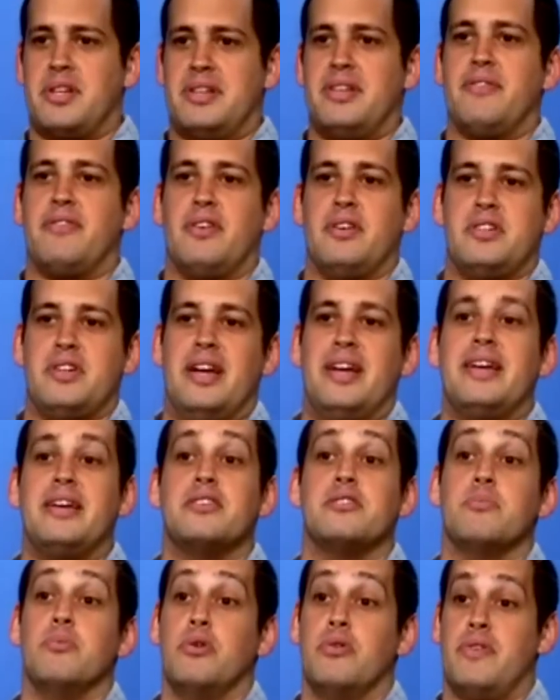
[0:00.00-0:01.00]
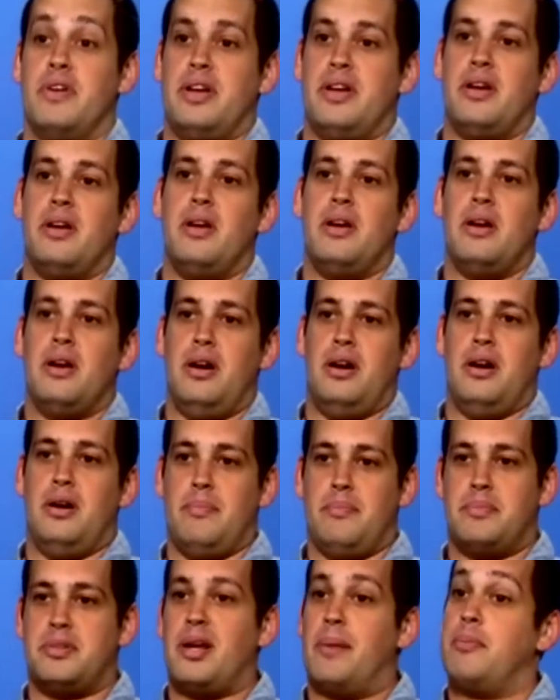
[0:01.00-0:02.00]
like differentiate each movie
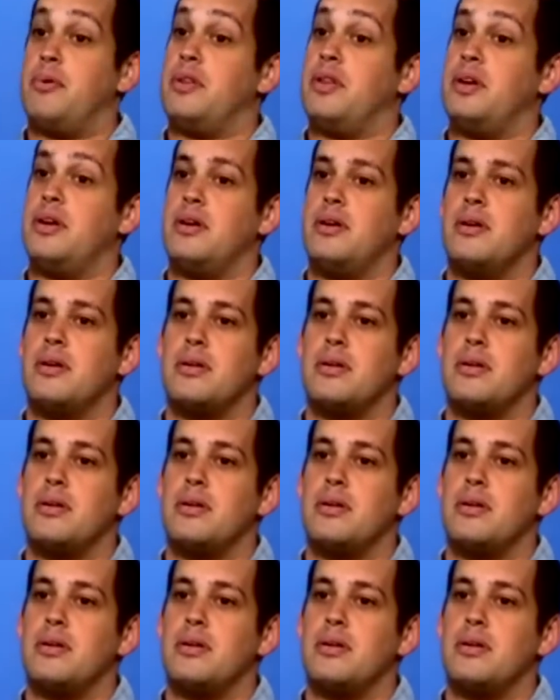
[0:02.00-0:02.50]
separately?